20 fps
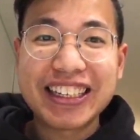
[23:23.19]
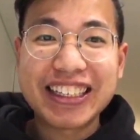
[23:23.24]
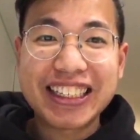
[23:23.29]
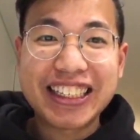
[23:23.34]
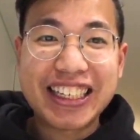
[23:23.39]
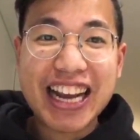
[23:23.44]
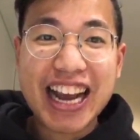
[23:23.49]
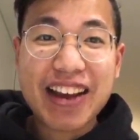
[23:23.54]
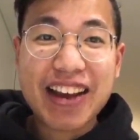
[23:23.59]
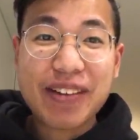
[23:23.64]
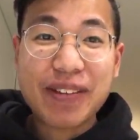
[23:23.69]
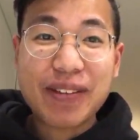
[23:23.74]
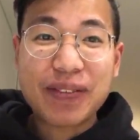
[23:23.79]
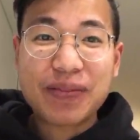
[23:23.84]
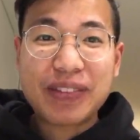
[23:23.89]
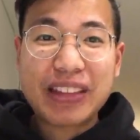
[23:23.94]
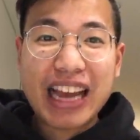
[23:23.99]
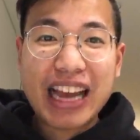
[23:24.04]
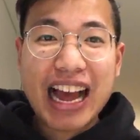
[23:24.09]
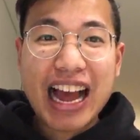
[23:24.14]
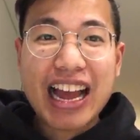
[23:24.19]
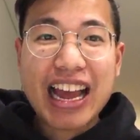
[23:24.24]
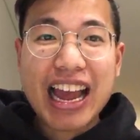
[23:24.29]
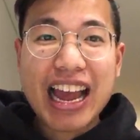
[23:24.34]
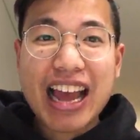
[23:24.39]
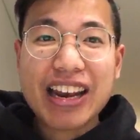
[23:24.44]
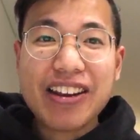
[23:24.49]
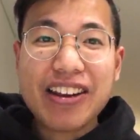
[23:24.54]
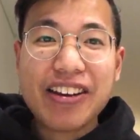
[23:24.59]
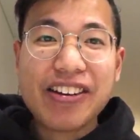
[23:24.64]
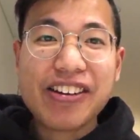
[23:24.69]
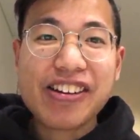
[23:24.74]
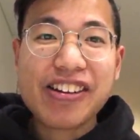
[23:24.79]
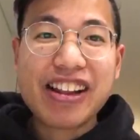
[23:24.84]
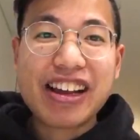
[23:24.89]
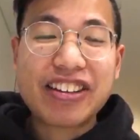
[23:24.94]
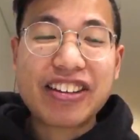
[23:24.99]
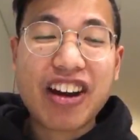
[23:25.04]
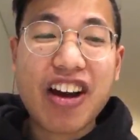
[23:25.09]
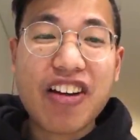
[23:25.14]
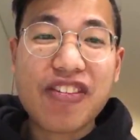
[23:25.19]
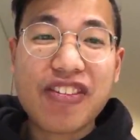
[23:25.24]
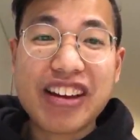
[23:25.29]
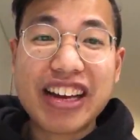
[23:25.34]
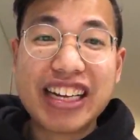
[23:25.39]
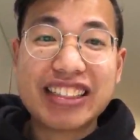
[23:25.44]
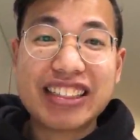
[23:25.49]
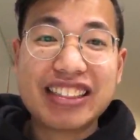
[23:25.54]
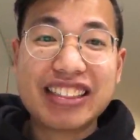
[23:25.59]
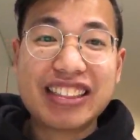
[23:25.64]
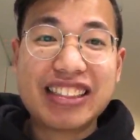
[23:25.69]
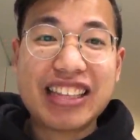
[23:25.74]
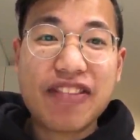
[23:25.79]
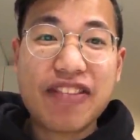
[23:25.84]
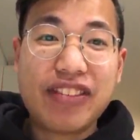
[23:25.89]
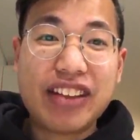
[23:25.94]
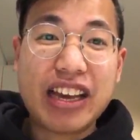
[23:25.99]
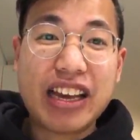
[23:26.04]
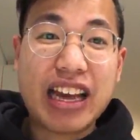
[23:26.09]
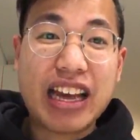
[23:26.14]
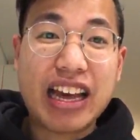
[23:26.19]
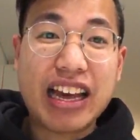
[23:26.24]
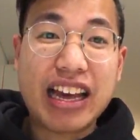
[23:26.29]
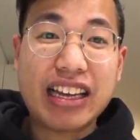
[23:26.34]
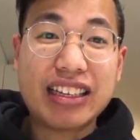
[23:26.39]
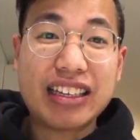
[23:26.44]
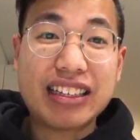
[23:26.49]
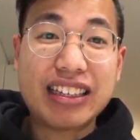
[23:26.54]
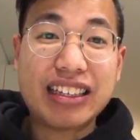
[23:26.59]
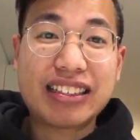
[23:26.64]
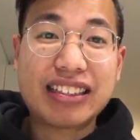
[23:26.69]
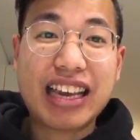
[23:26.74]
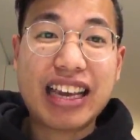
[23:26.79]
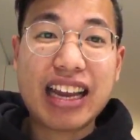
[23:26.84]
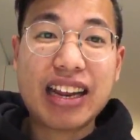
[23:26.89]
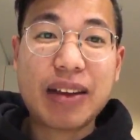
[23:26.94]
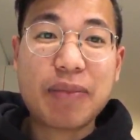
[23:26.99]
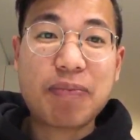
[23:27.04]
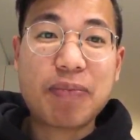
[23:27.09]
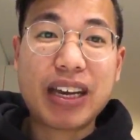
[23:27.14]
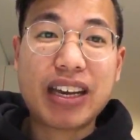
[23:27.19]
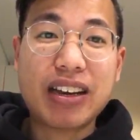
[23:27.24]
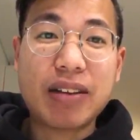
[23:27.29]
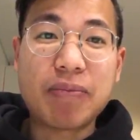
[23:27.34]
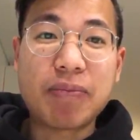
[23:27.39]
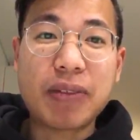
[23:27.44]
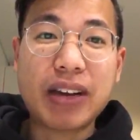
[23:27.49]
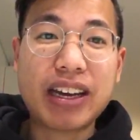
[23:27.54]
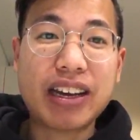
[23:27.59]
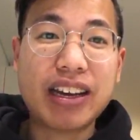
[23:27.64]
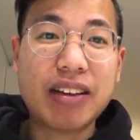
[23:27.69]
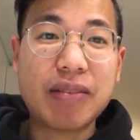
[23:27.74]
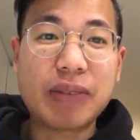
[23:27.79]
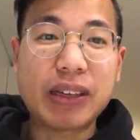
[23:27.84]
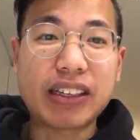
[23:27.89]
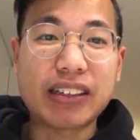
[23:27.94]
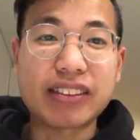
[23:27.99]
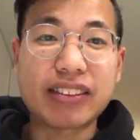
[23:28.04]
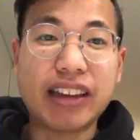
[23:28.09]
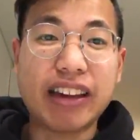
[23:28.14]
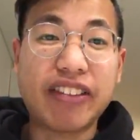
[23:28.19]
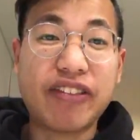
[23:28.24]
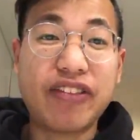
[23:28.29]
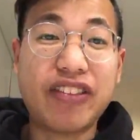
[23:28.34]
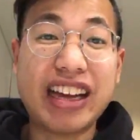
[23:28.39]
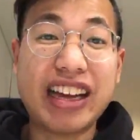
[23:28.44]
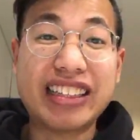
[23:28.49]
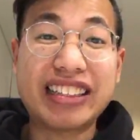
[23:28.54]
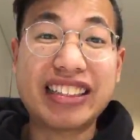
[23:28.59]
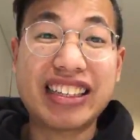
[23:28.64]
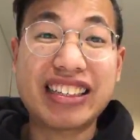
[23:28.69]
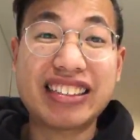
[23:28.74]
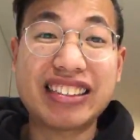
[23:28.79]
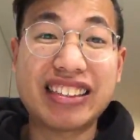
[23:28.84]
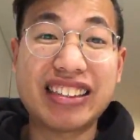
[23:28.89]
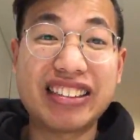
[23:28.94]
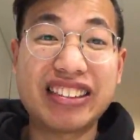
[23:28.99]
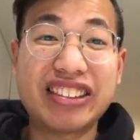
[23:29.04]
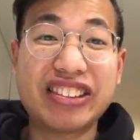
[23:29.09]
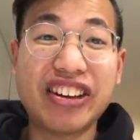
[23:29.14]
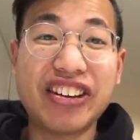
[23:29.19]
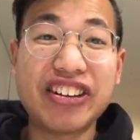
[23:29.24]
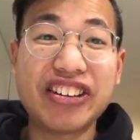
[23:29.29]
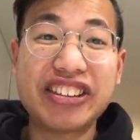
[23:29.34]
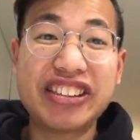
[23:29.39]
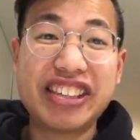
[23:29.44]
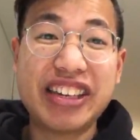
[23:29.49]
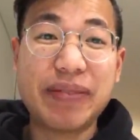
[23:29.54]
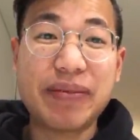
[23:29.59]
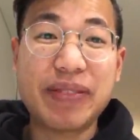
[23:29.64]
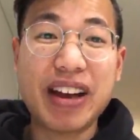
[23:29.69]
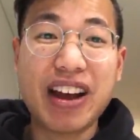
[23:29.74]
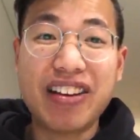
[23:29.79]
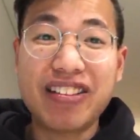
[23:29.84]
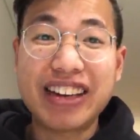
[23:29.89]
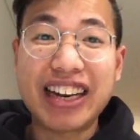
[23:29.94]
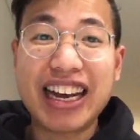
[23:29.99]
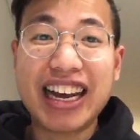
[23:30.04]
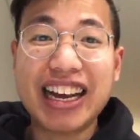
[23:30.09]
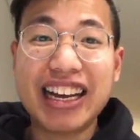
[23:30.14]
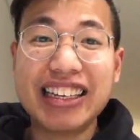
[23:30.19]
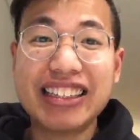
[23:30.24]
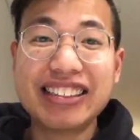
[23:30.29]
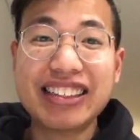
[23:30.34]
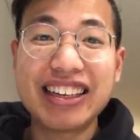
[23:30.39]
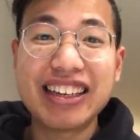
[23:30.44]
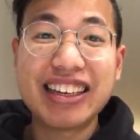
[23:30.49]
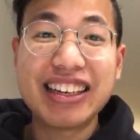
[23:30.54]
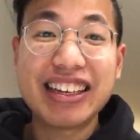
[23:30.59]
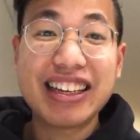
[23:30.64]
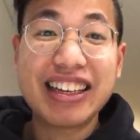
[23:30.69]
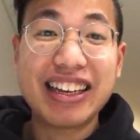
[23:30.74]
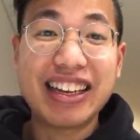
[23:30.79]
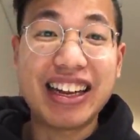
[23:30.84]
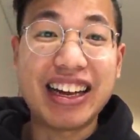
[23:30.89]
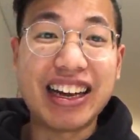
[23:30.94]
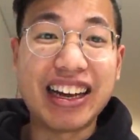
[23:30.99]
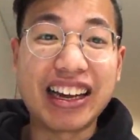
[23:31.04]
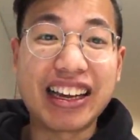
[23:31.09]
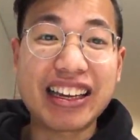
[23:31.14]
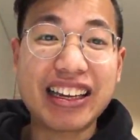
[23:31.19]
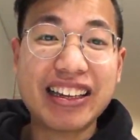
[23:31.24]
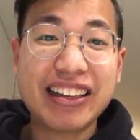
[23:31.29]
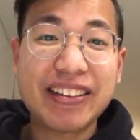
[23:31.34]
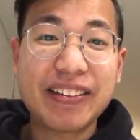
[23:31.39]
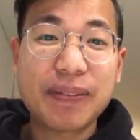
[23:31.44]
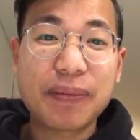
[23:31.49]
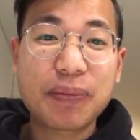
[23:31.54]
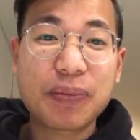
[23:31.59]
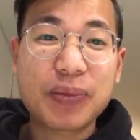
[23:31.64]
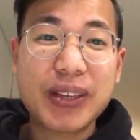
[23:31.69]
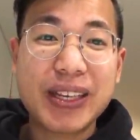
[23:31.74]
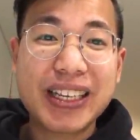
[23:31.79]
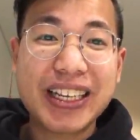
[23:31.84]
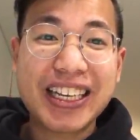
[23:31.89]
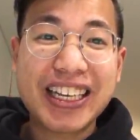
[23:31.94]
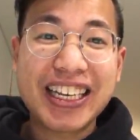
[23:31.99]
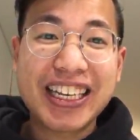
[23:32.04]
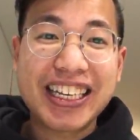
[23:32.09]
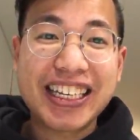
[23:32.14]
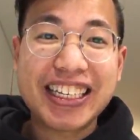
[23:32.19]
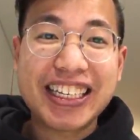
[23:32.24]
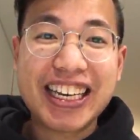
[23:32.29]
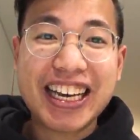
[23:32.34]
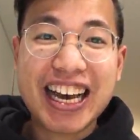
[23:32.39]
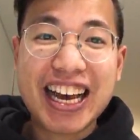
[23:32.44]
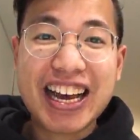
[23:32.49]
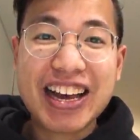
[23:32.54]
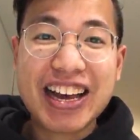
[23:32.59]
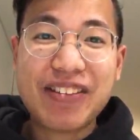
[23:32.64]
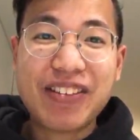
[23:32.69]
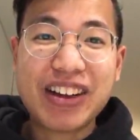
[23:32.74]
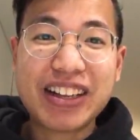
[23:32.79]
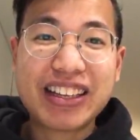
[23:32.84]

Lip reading: yeah, I know like traveling is definitely is getting bigger and bigger because like flight tickets are so cheap nowadays. Like, yeah, what